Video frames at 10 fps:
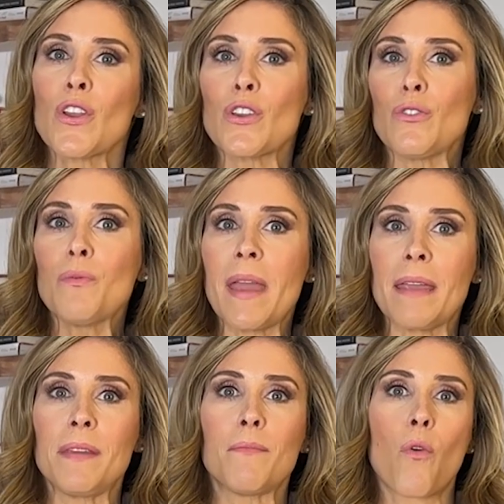you may
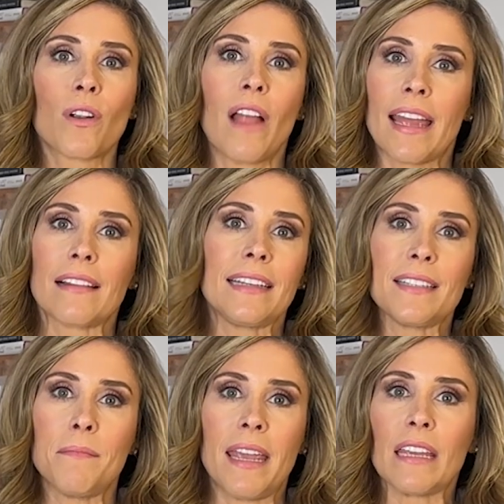be more likely
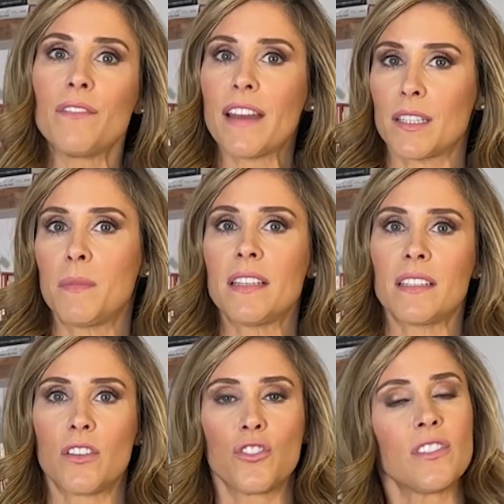to make investment
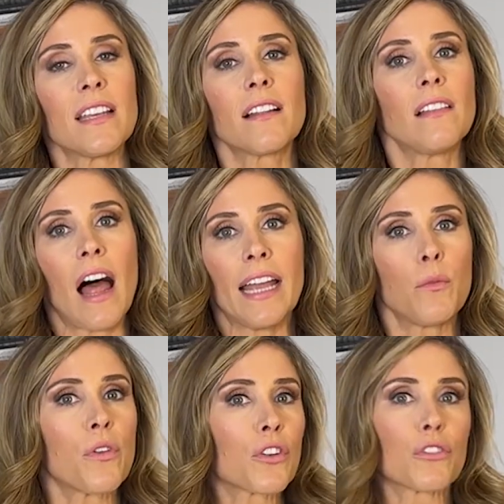decisions that align
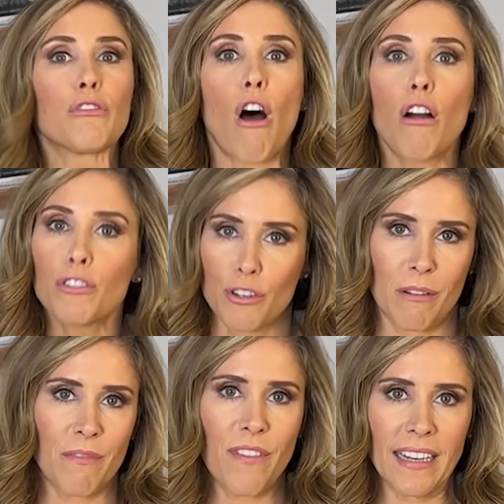with your
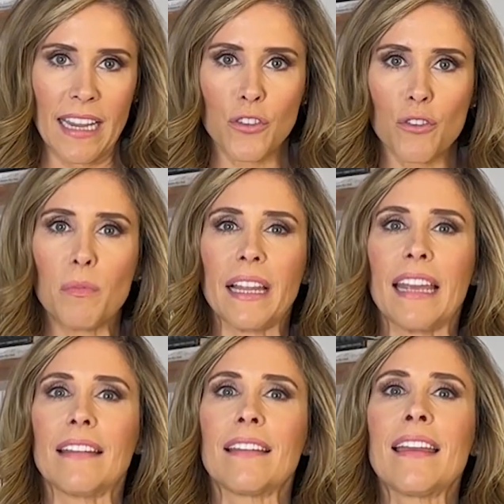long-term financial
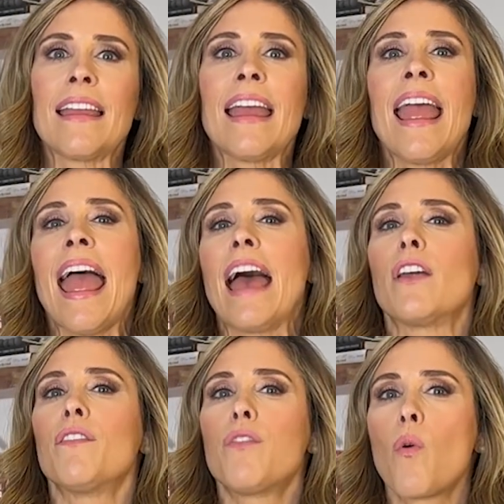plan and
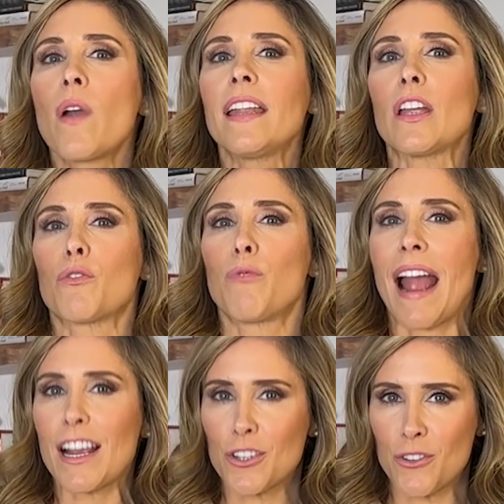avoid
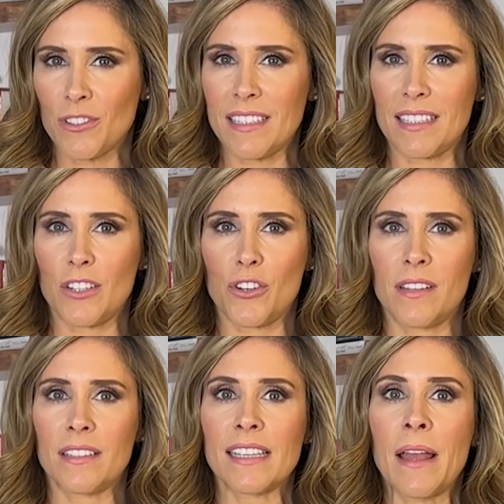irrational
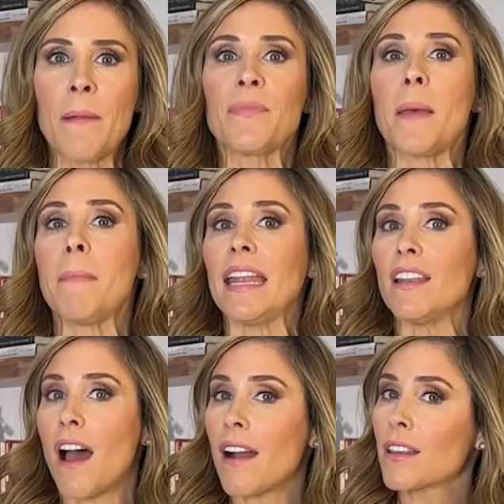decisions that may
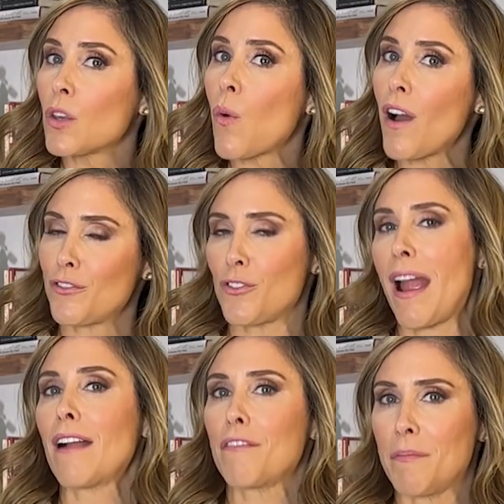knock you off
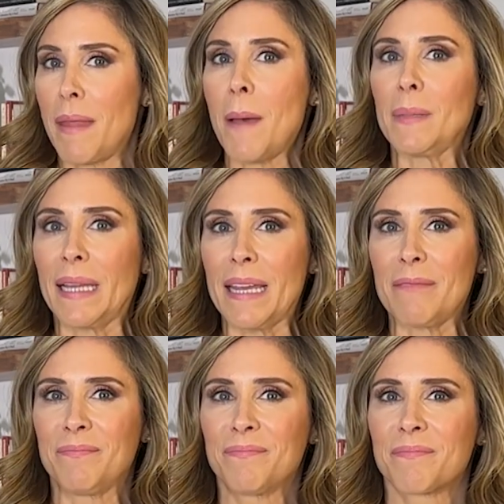track from that plan.